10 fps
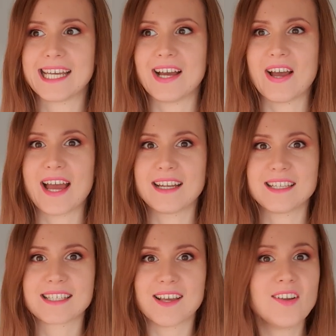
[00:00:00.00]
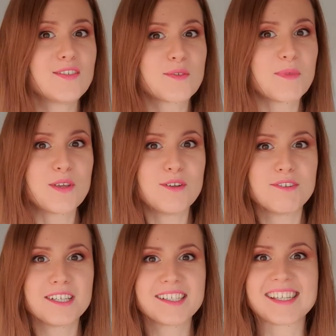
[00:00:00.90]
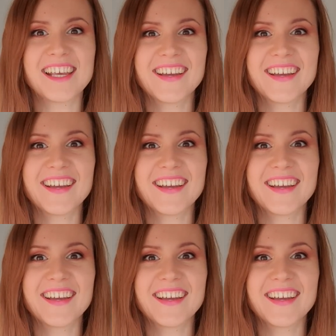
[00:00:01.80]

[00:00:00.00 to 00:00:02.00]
I had signs from the universe.